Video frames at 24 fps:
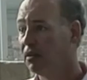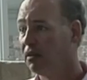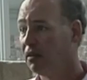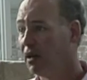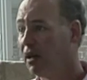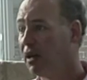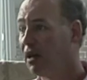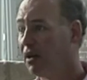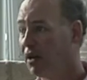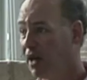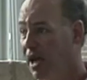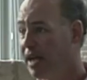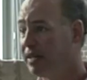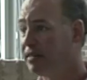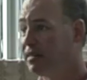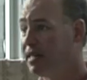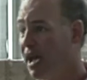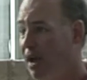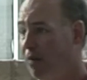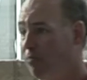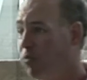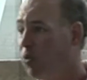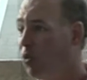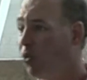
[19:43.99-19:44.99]
Uh, at
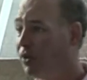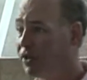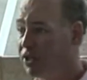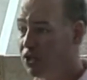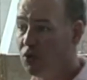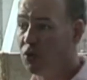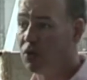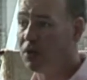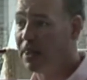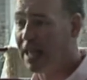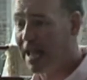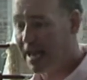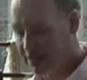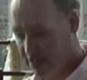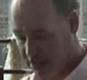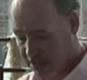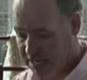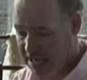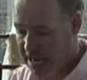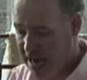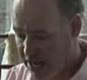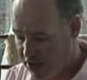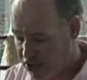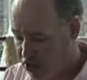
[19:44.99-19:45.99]
that point, you were allowed to
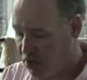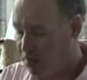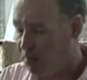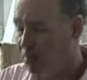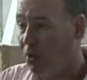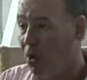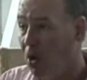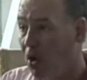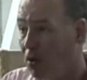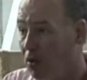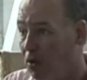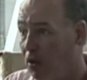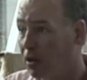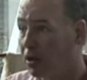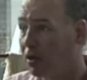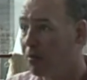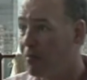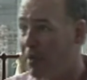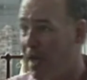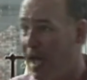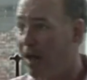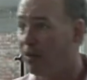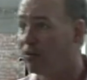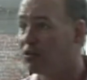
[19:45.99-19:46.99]
catch the ball on a
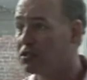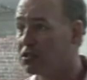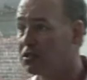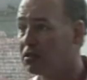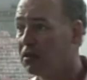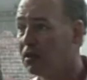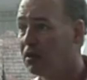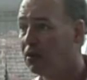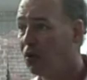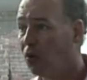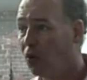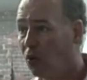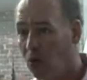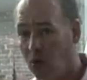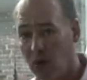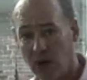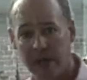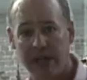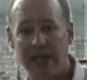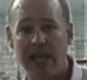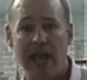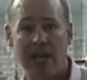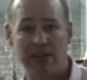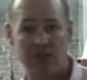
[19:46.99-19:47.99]
bounce or
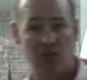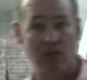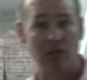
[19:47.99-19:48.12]
catch